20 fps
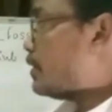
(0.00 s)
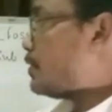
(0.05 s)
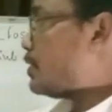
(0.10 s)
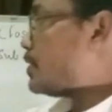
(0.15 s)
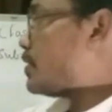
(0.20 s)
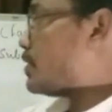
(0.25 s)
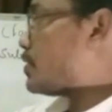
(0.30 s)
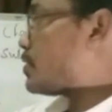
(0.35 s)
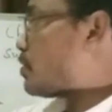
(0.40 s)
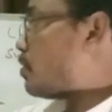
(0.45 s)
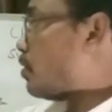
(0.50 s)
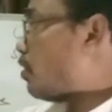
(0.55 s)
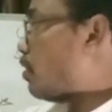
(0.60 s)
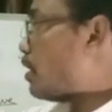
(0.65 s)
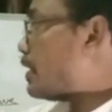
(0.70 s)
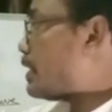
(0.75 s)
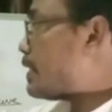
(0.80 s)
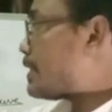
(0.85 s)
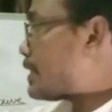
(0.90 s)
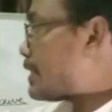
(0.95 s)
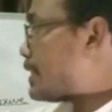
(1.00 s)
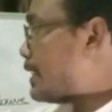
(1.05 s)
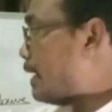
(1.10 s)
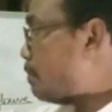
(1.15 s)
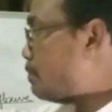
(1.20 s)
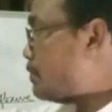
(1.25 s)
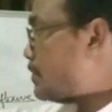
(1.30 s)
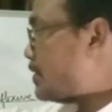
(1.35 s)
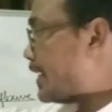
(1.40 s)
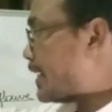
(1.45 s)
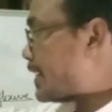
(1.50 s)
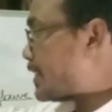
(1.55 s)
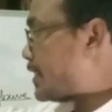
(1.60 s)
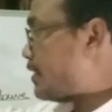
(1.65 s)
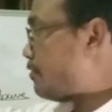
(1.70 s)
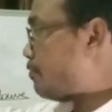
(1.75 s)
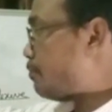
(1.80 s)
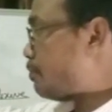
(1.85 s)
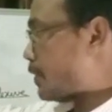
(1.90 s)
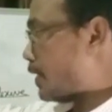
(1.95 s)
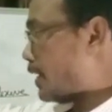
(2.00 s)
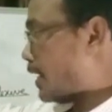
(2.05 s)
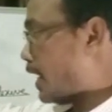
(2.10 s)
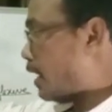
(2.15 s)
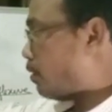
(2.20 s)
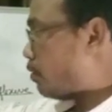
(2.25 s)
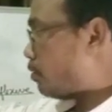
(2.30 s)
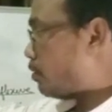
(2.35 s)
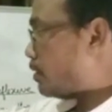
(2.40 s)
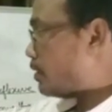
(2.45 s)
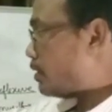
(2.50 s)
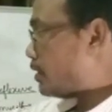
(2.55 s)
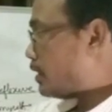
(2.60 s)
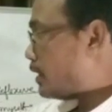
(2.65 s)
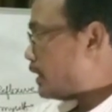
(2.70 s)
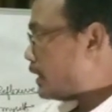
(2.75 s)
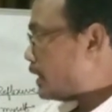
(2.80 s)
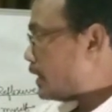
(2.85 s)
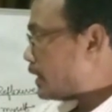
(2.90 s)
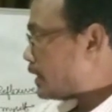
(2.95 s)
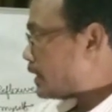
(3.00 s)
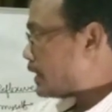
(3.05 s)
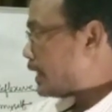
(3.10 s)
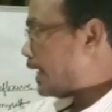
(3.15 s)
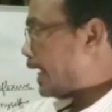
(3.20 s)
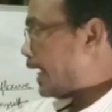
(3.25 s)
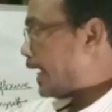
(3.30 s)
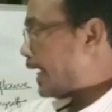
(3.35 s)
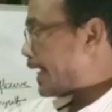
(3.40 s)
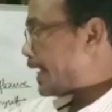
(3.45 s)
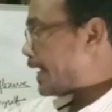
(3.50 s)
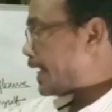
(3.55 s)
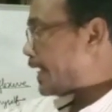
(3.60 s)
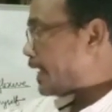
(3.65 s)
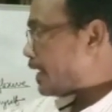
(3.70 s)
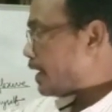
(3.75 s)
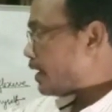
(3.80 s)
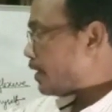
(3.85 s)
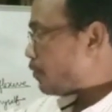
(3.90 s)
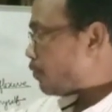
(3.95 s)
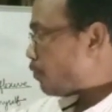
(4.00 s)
This is called subjective pronoun. See, I,